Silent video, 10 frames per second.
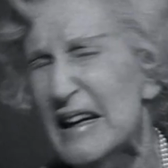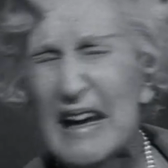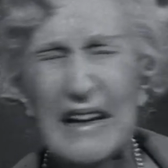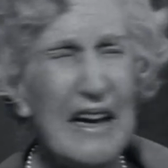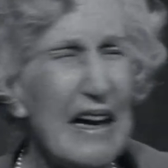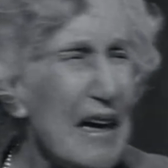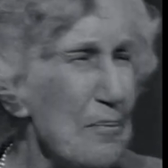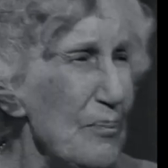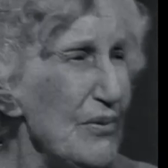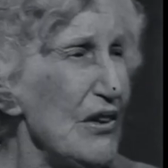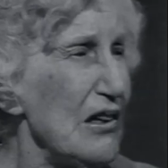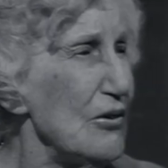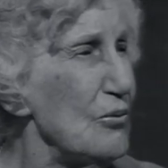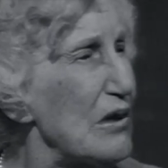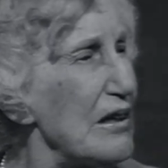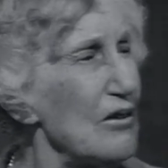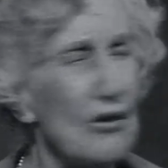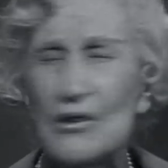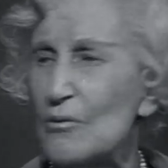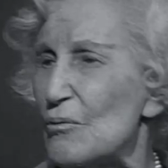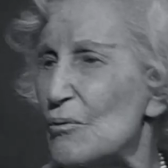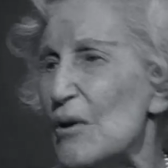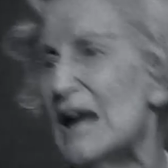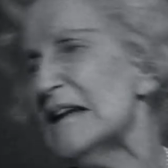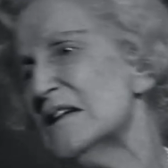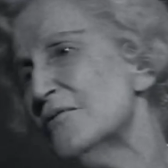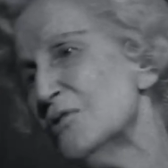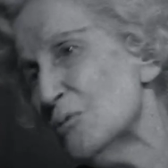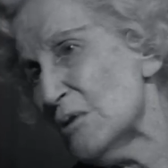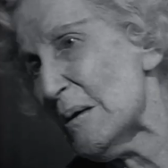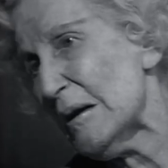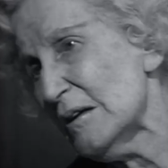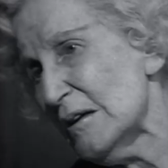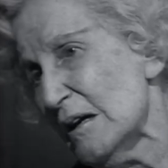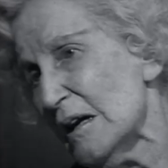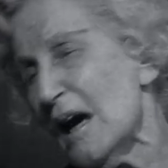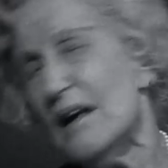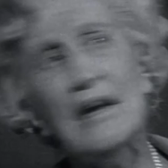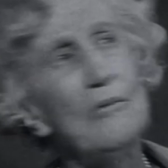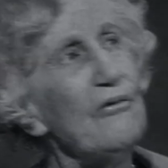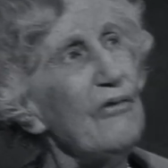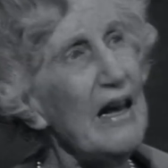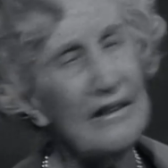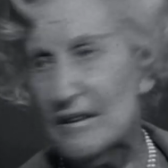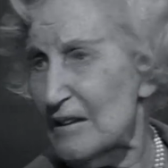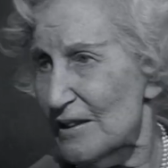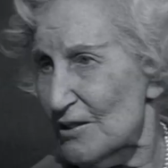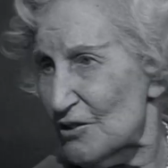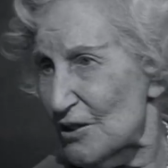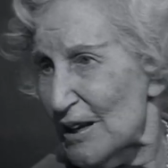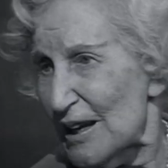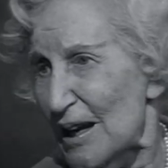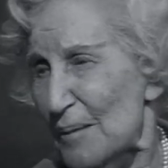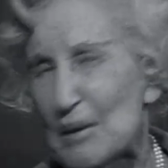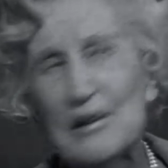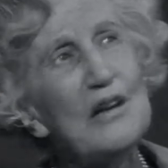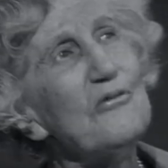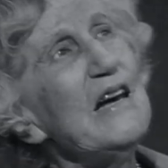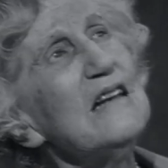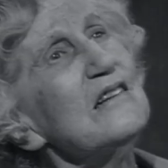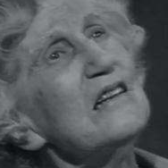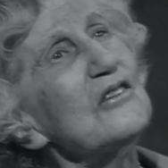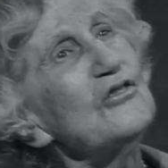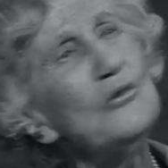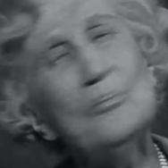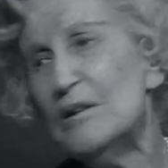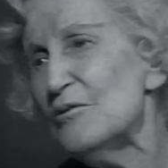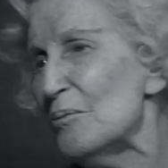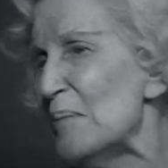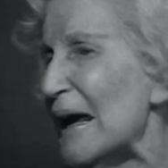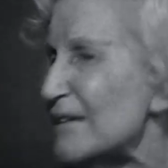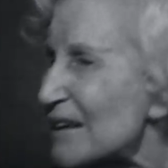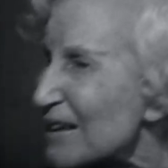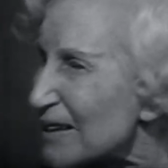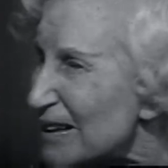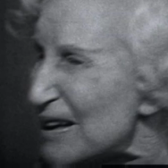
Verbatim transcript: They had absolutely not a ray of humour. They were fanatics, but a fanatic should be dramatic.